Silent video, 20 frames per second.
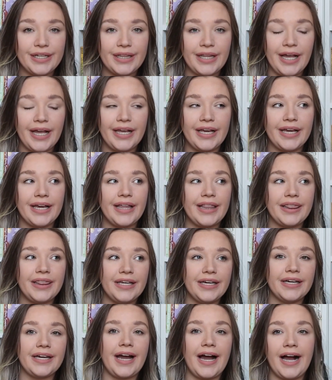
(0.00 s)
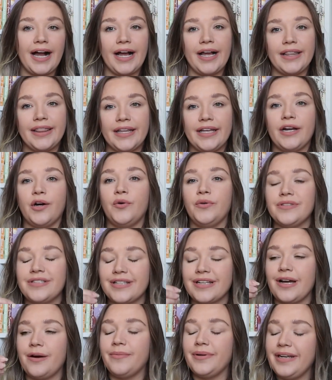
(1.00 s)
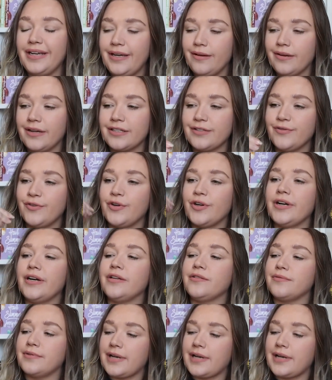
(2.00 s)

Like, the guy that owns the company he works for is